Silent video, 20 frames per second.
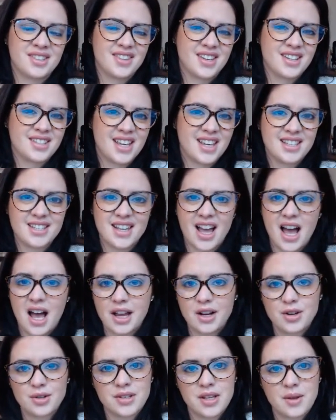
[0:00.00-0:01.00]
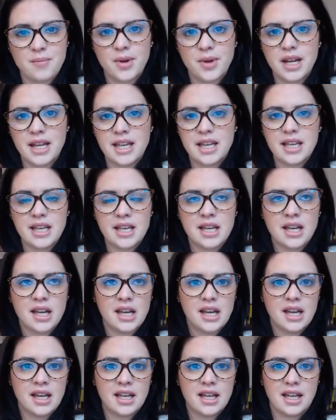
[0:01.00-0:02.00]
They tend to hire somebody
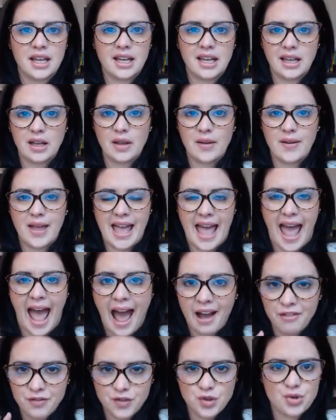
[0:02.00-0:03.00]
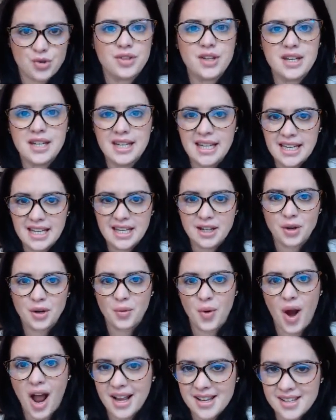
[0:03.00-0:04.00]
after the need
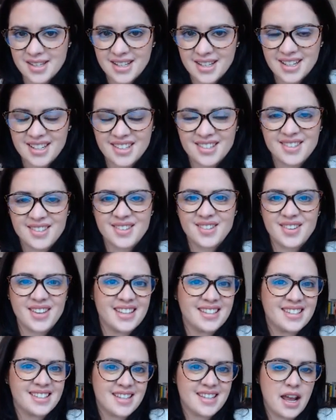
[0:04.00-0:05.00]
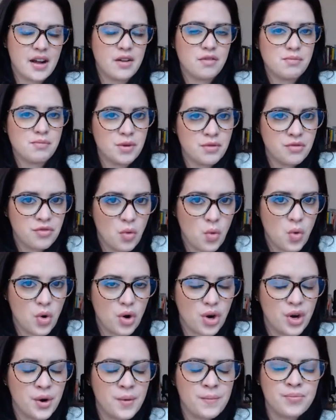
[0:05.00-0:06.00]
arises instead of
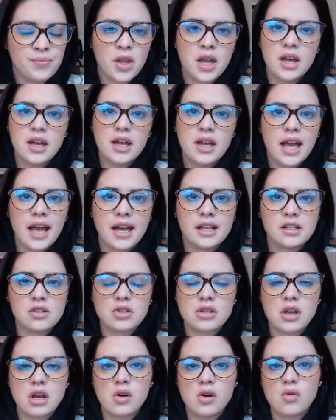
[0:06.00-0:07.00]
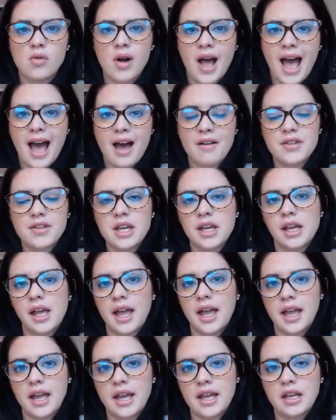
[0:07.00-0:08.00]
before. And so having
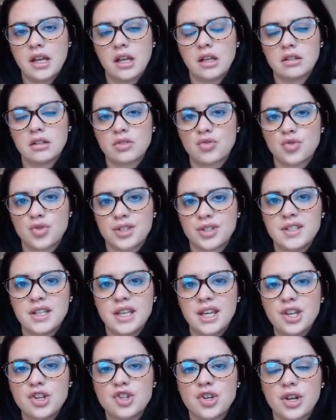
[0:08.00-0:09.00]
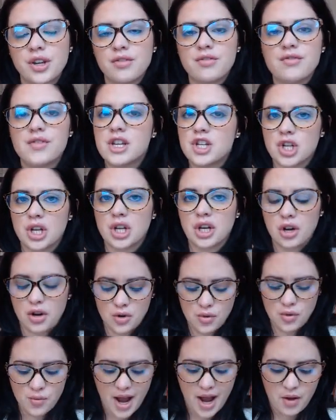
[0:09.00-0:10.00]
a strategic vision
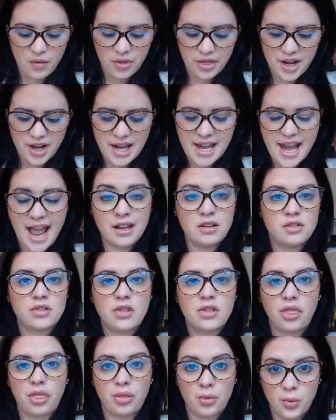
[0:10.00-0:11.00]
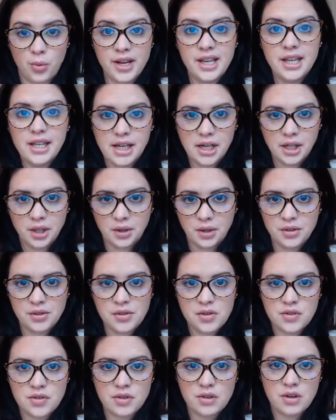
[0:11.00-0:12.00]
around the next 3
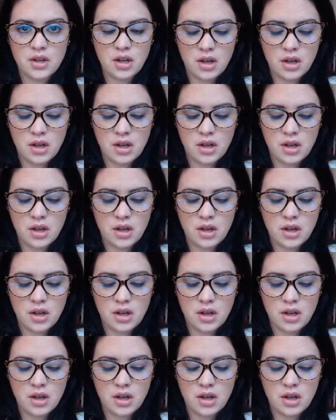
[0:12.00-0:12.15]
years,